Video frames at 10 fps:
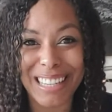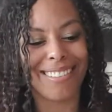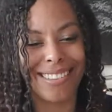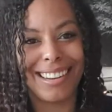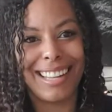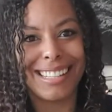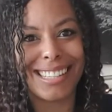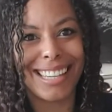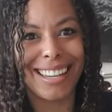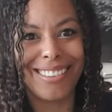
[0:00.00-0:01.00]
So
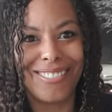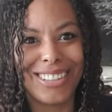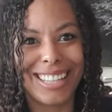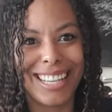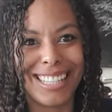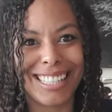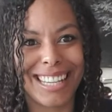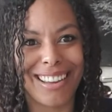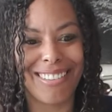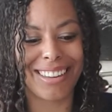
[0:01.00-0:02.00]
let's get on with it.
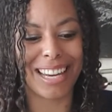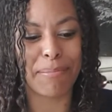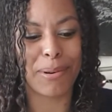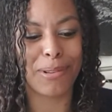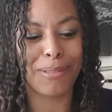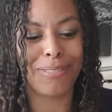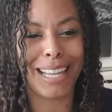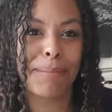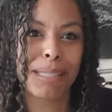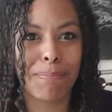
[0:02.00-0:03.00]
So I'm going to pull the
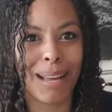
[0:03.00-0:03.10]
flaps